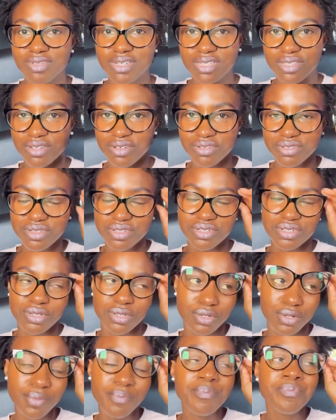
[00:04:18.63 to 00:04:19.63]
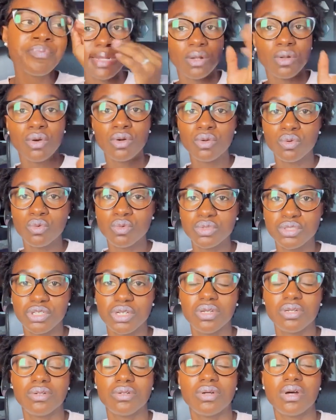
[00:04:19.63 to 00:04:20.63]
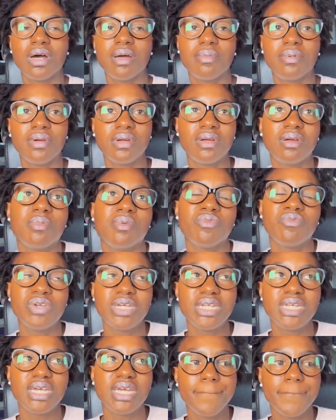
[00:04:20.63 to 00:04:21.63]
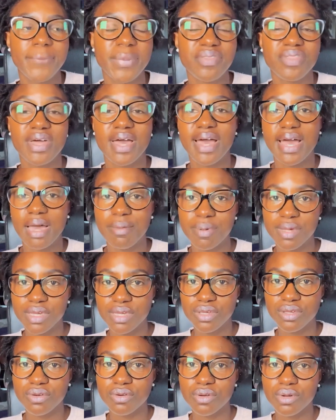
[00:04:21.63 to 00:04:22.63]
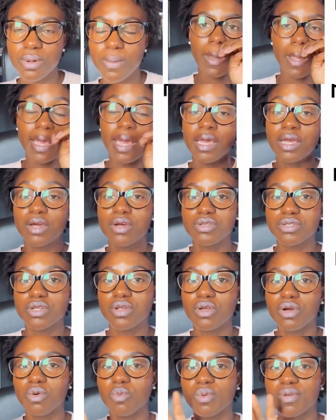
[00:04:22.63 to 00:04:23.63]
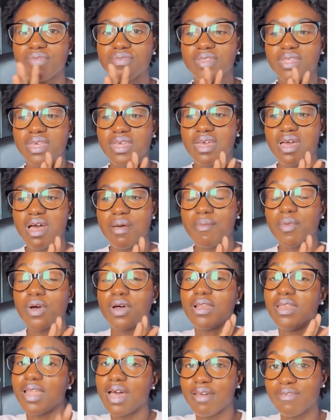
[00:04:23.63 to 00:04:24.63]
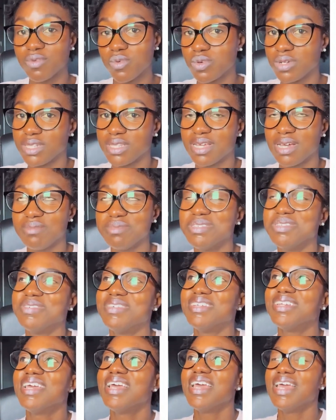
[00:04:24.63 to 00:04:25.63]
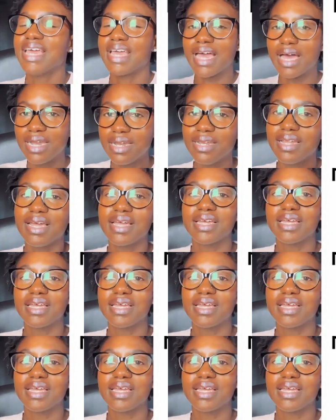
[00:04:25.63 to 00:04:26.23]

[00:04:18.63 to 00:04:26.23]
read those 2. And on audio, I've been reading The Habit. It goes along with the life audit that I'm doing, kind of like